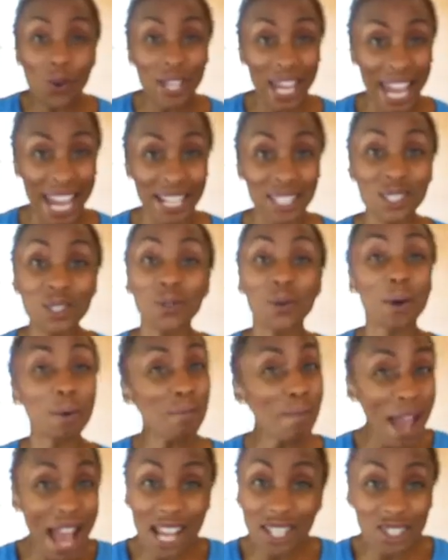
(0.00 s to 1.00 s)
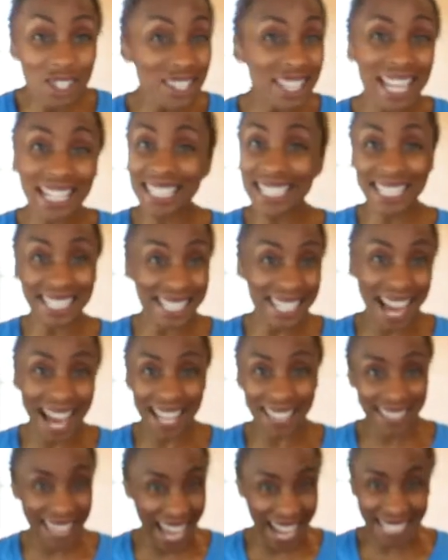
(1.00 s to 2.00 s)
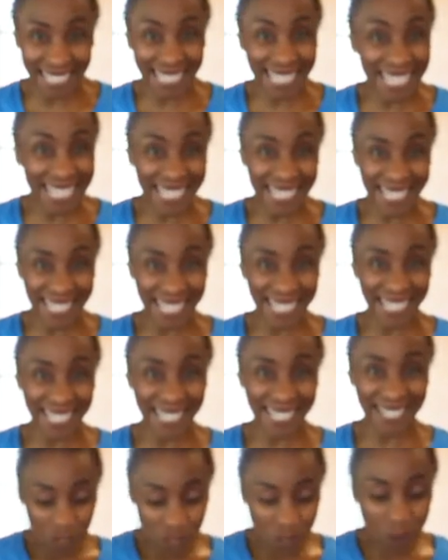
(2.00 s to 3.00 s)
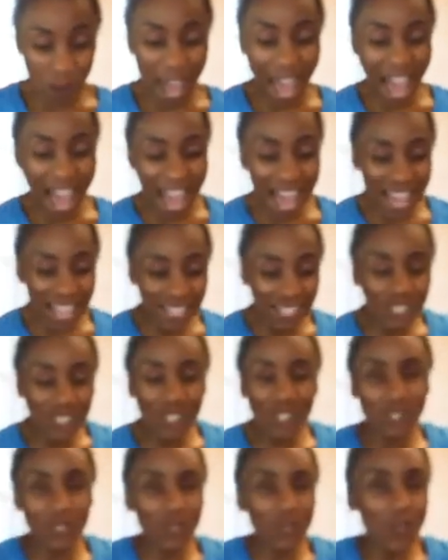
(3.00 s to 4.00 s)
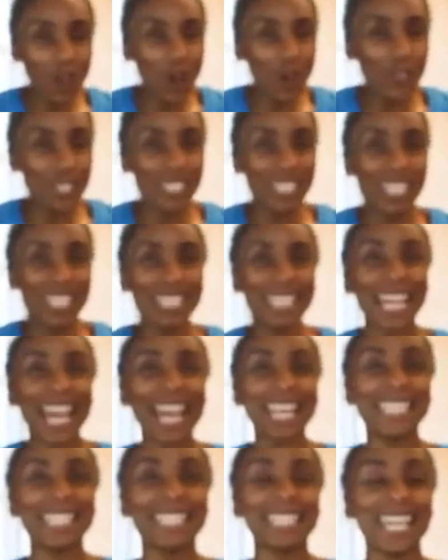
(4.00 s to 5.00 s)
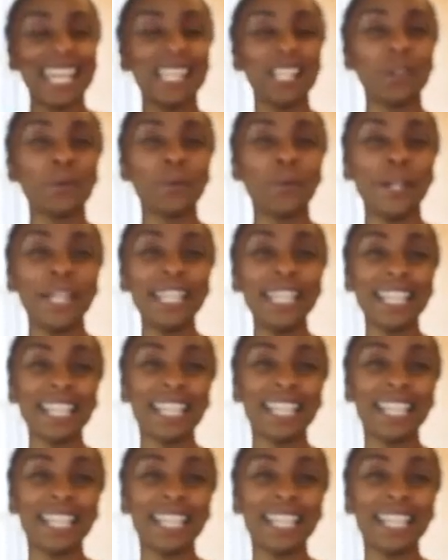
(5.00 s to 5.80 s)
okay to imagine that it's not that easy. So as you go into the ice skating rink,